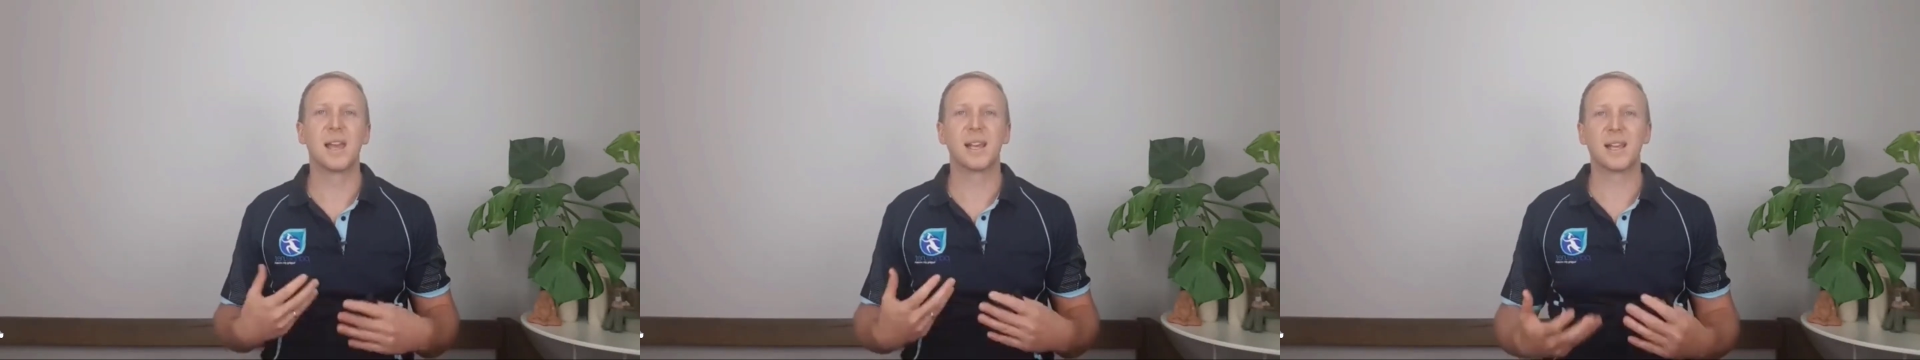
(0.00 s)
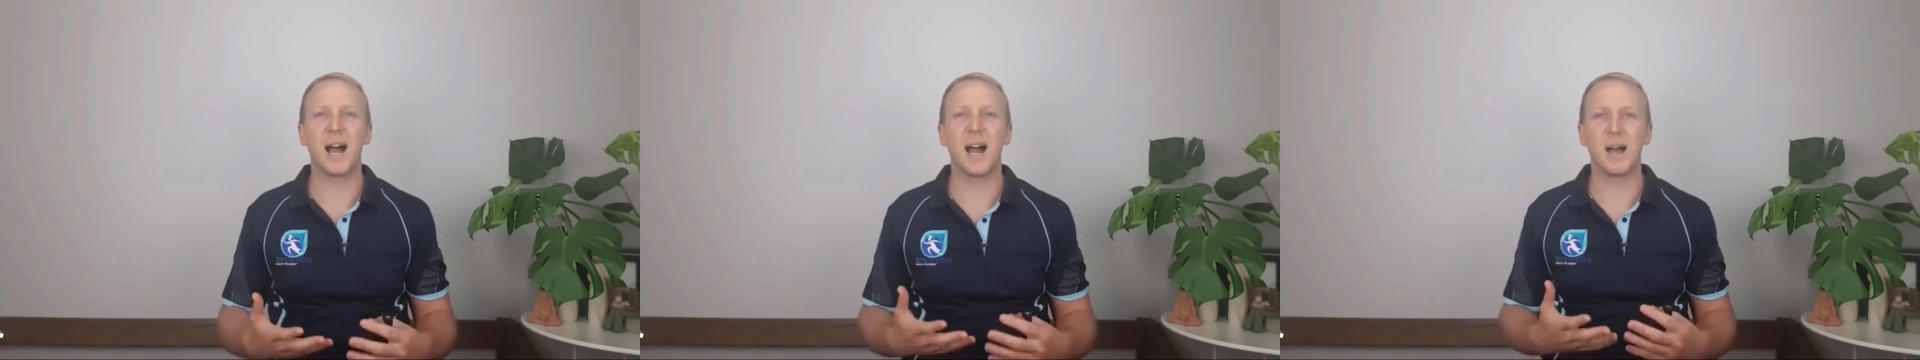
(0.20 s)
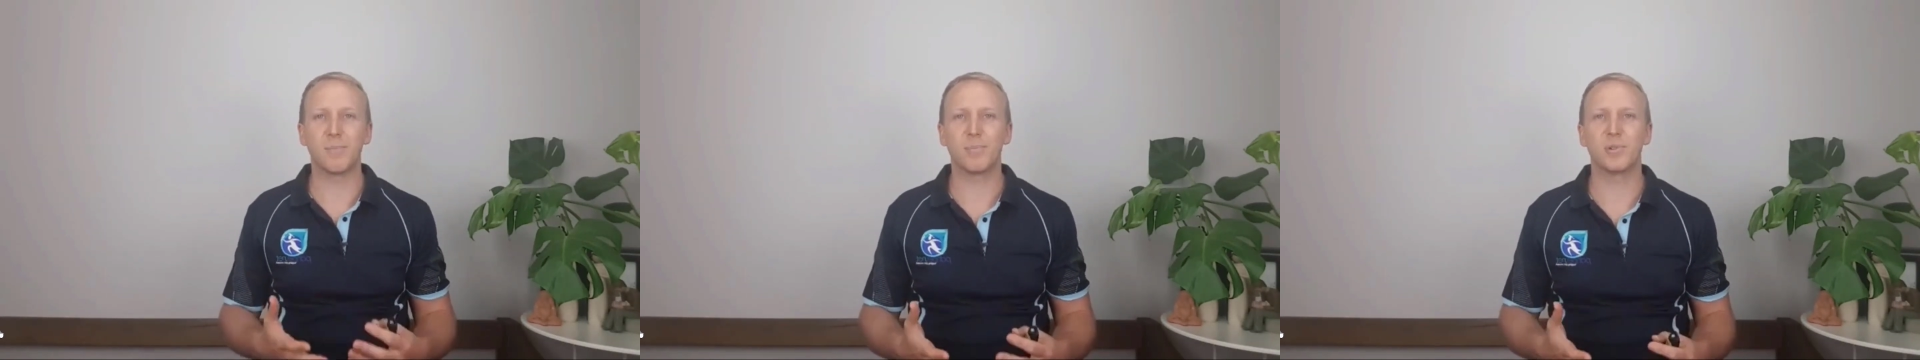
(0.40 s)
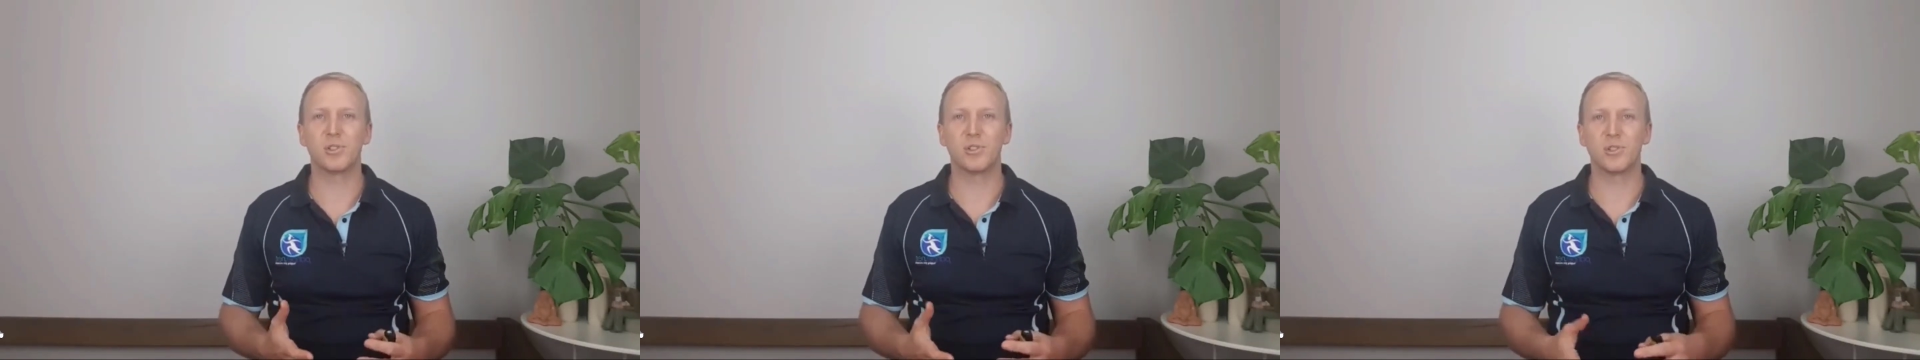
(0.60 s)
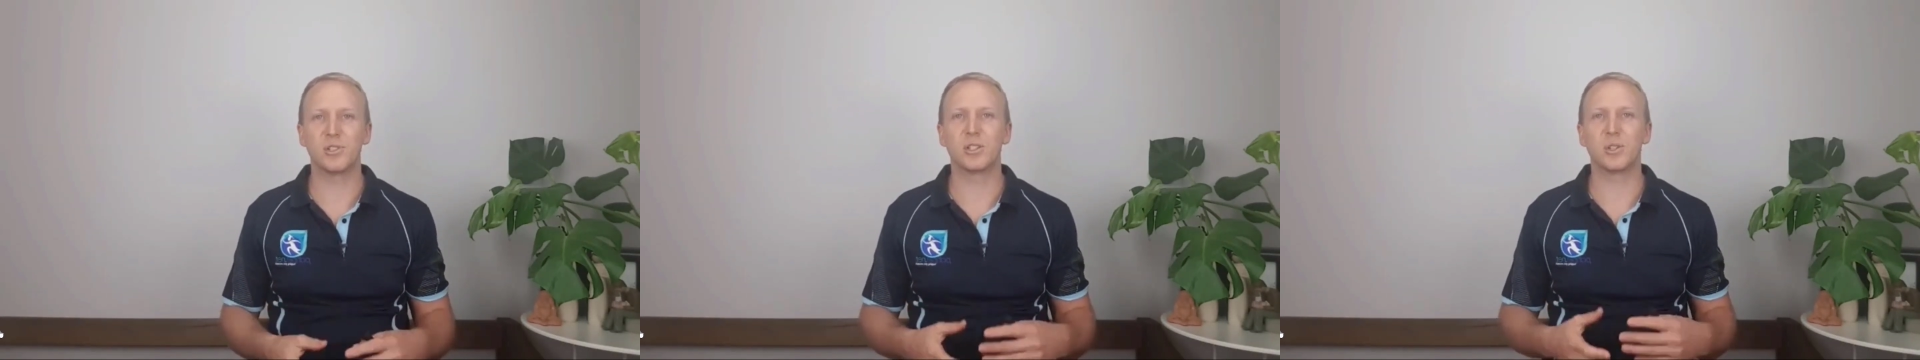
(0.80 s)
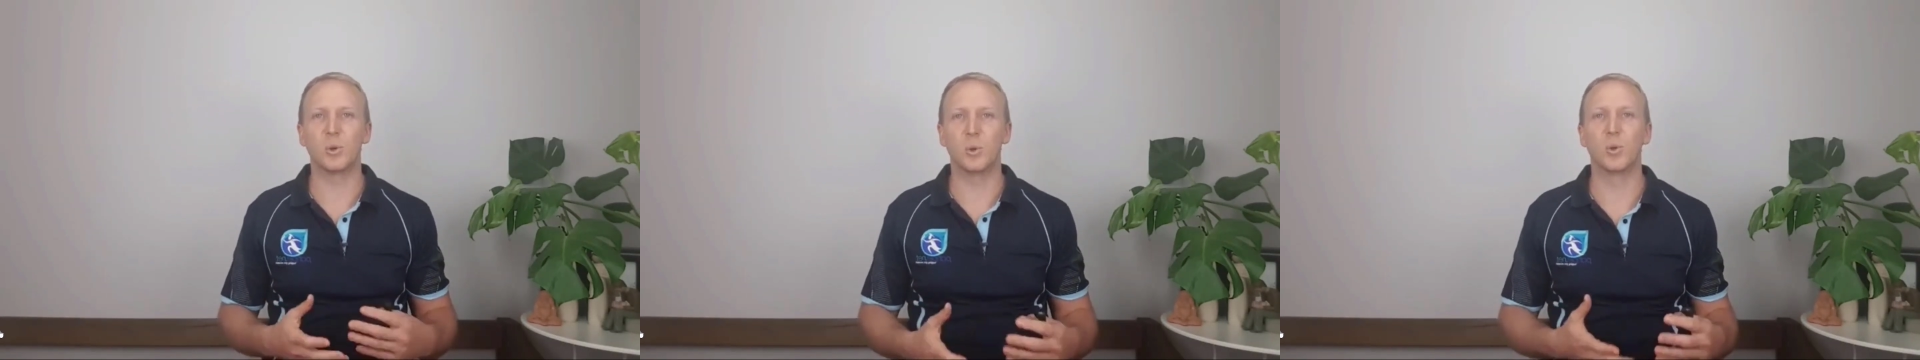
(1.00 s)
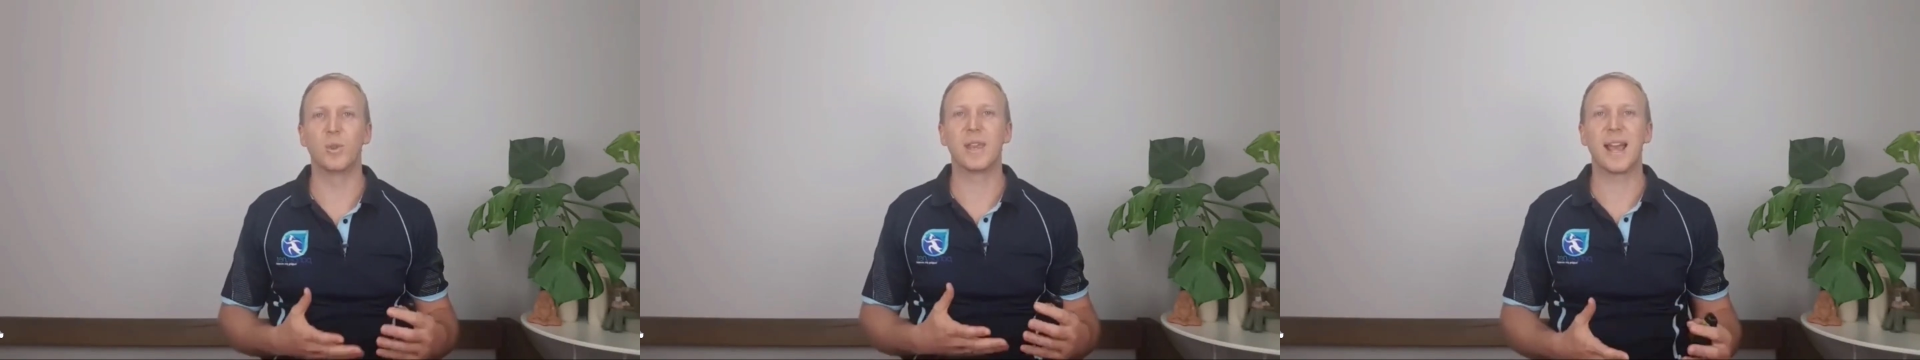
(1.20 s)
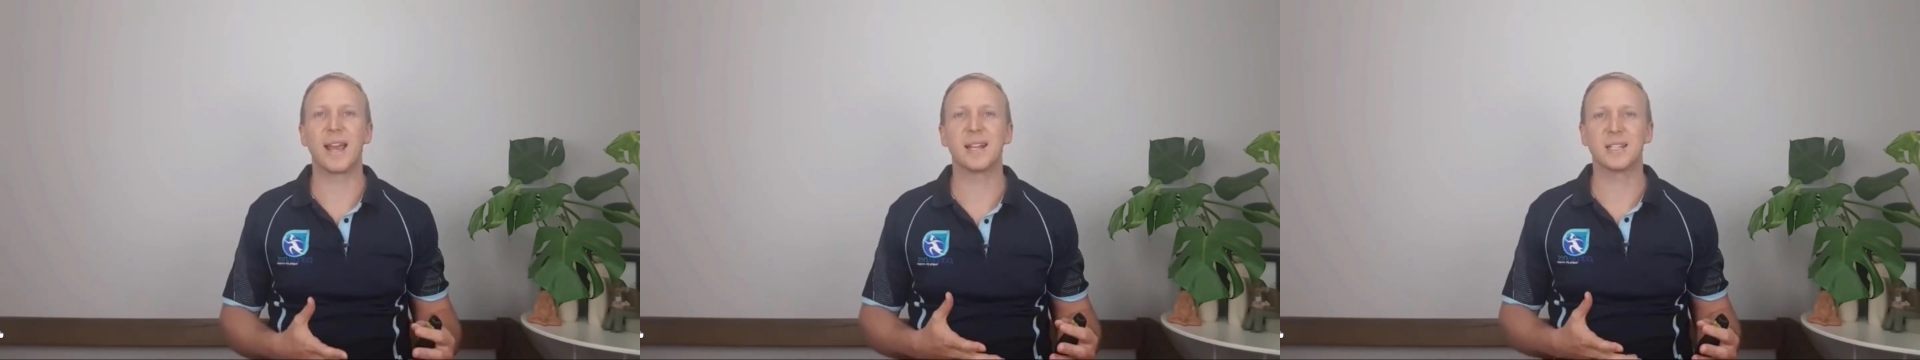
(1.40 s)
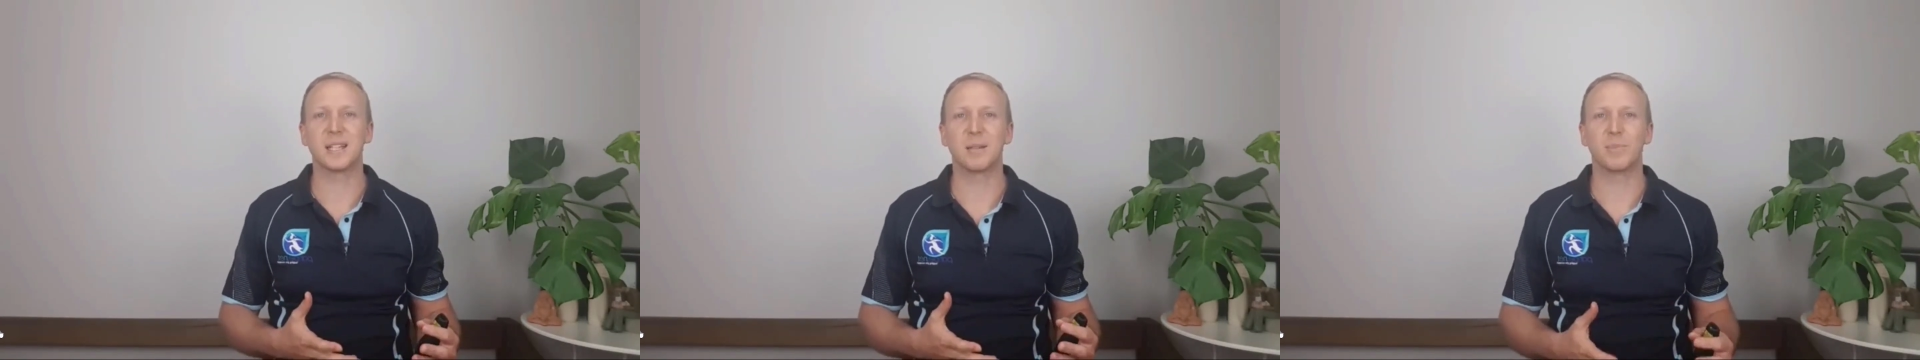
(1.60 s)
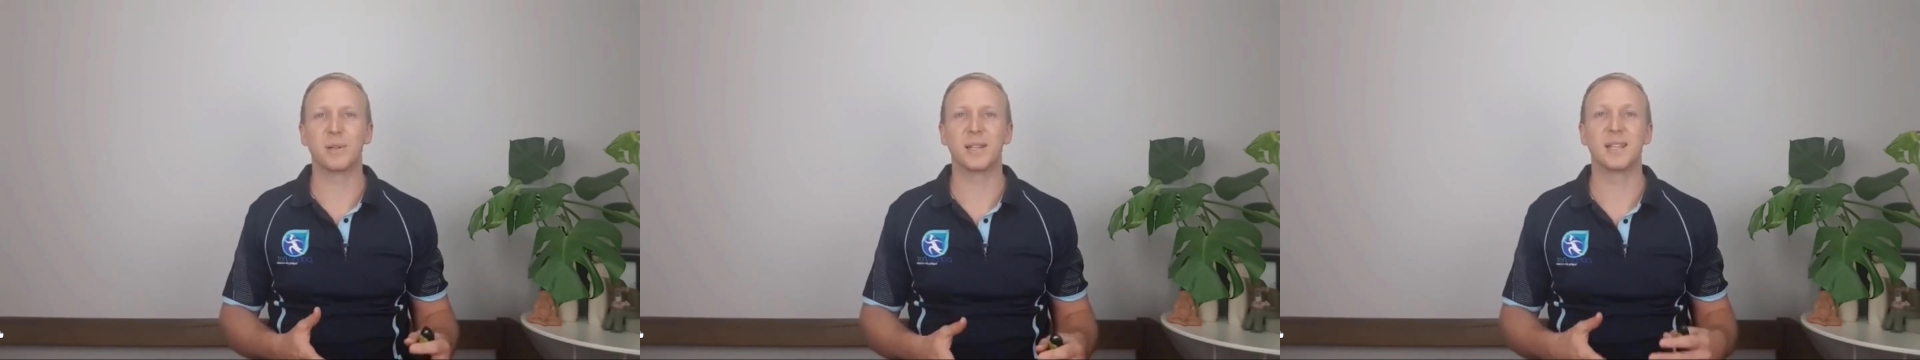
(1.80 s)
can't produce all the
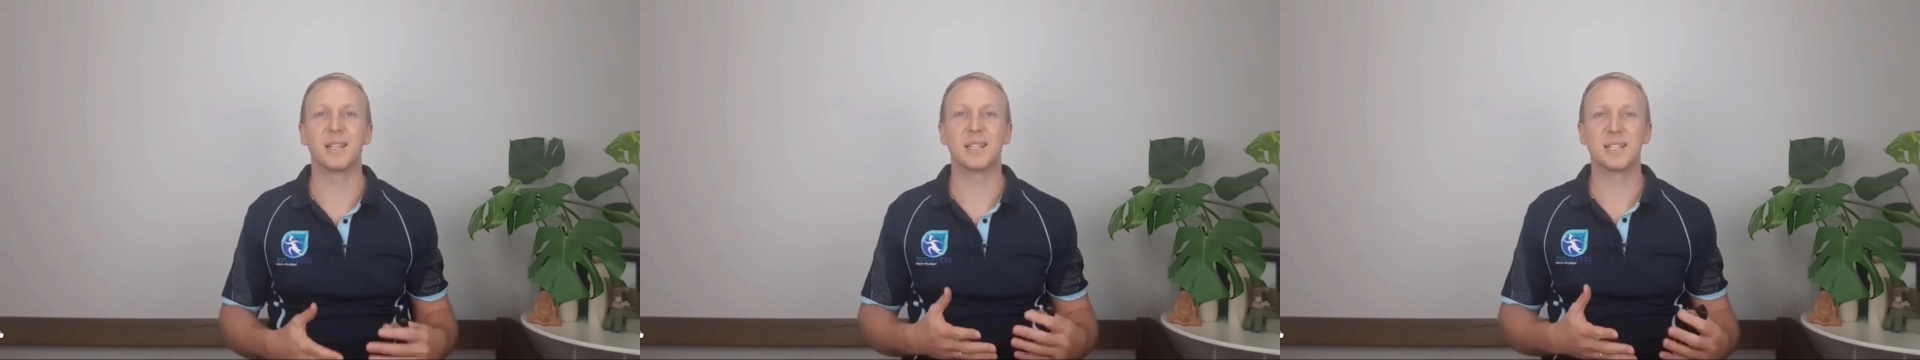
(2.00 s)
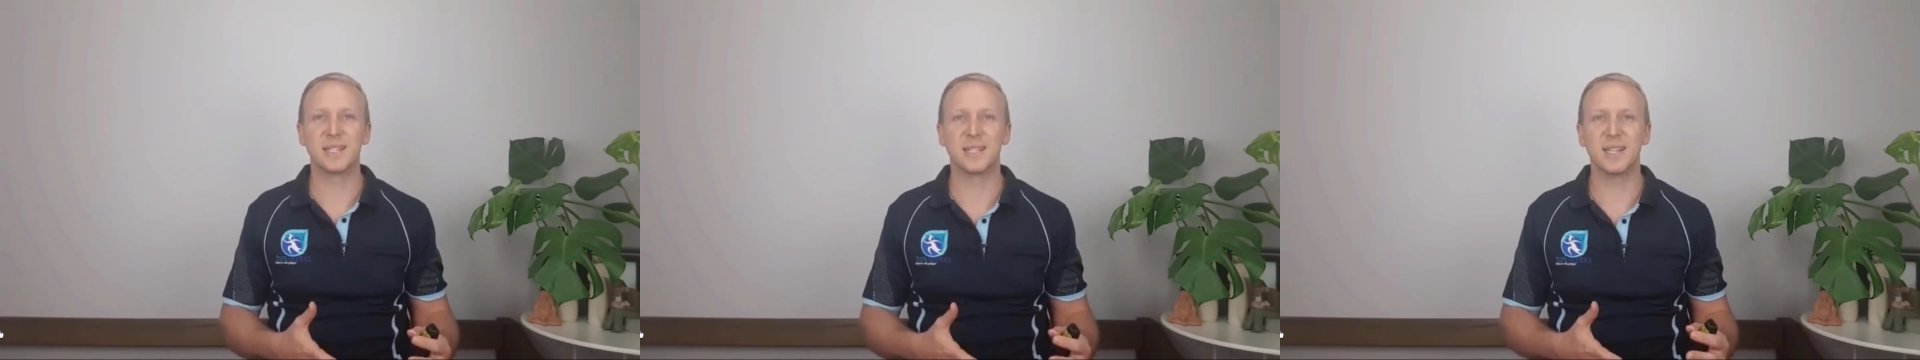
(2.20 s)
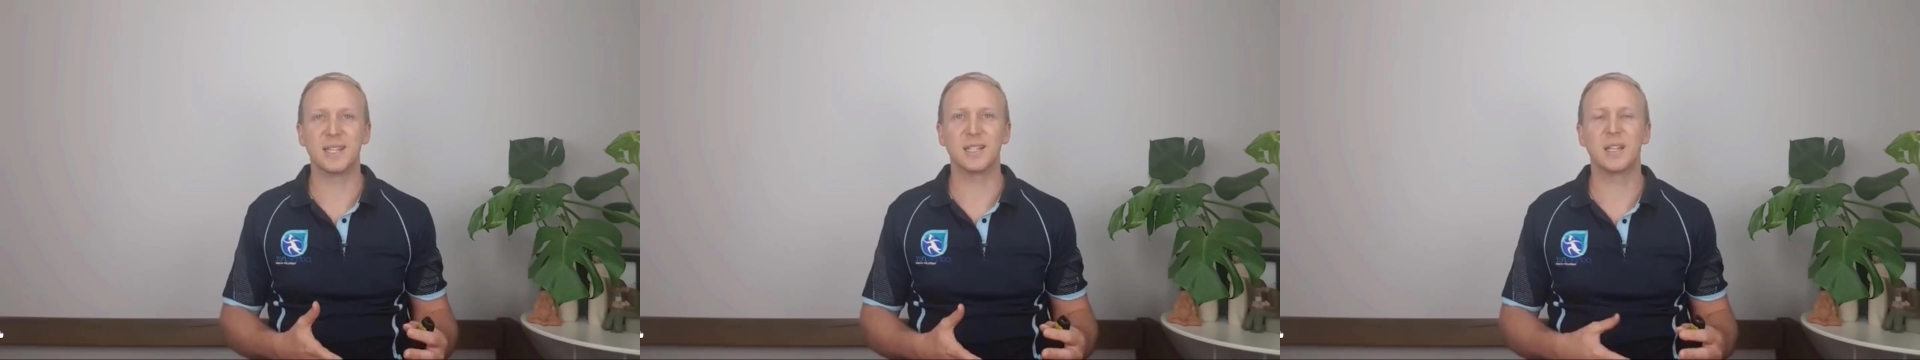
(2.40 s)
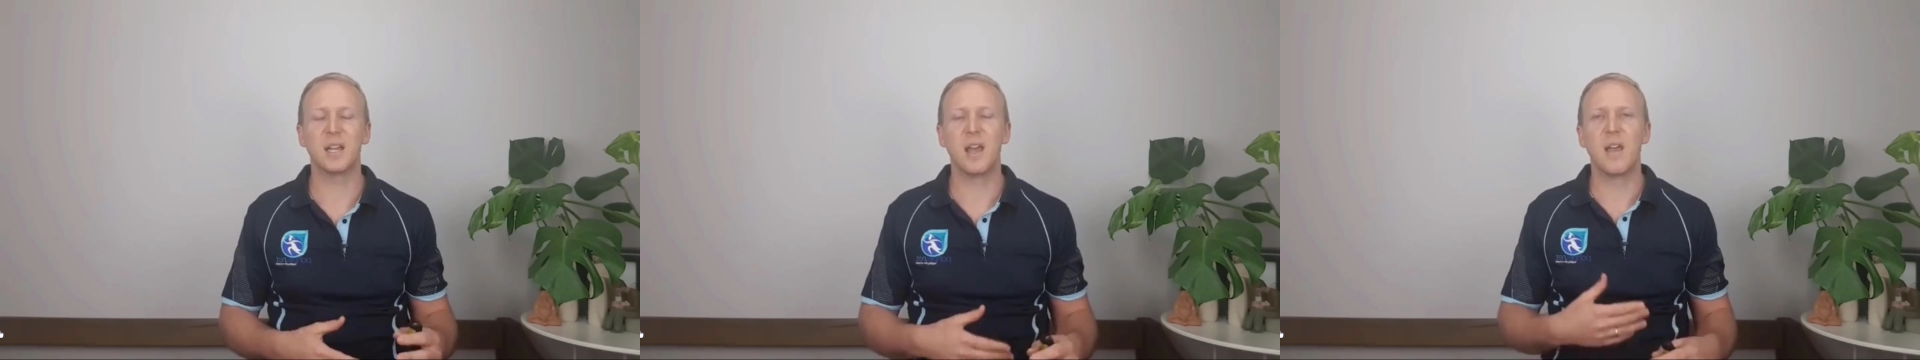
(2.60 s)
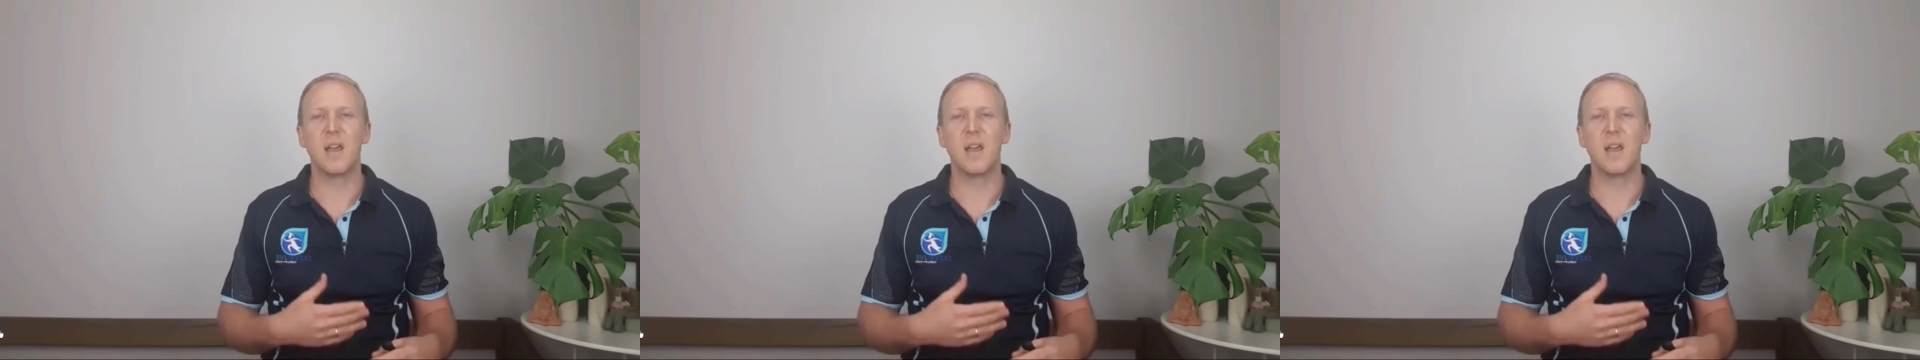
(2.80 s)
ATP that's needed